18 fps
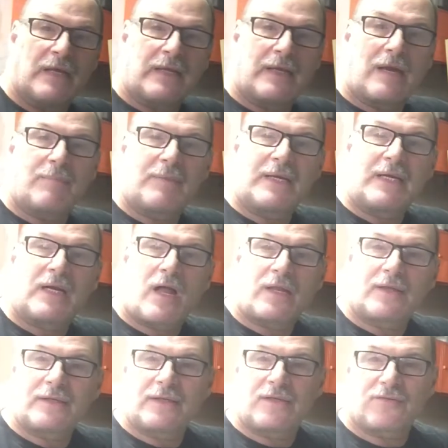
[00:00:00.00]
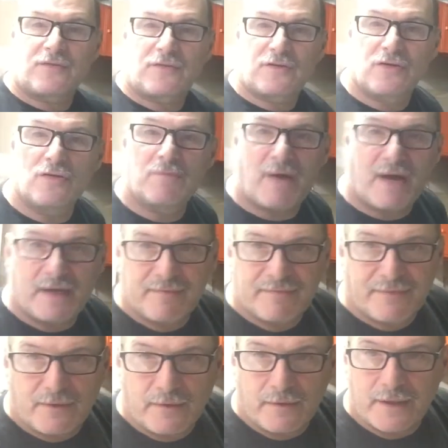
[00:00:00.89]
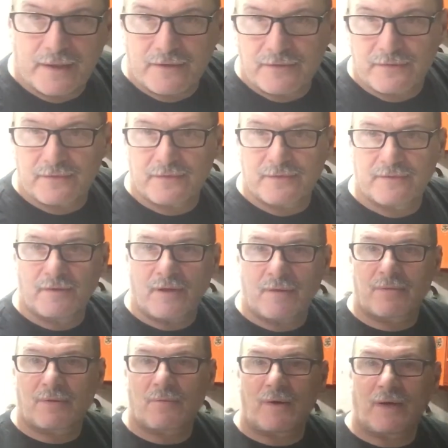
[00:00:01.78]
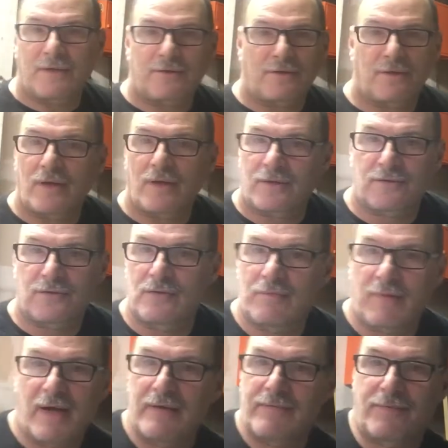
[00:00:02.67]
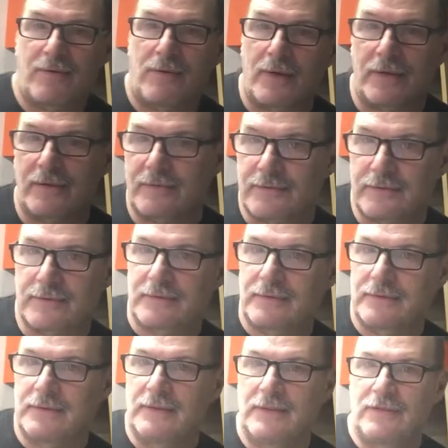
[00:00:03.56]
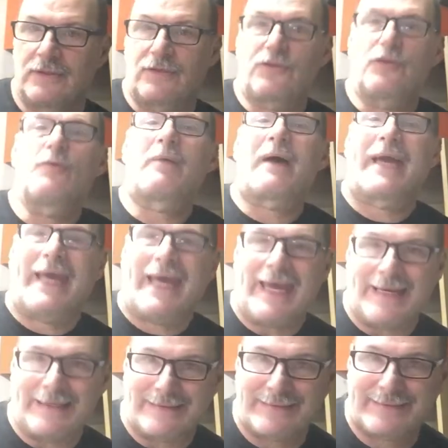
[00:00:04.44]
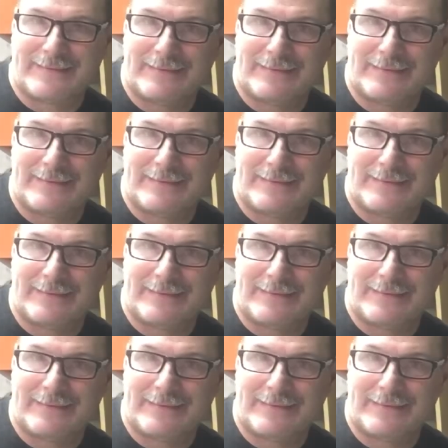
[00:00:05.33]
Now, I've been calling these 2x4s. Number one, they're not 2x4s. They're 2x8s.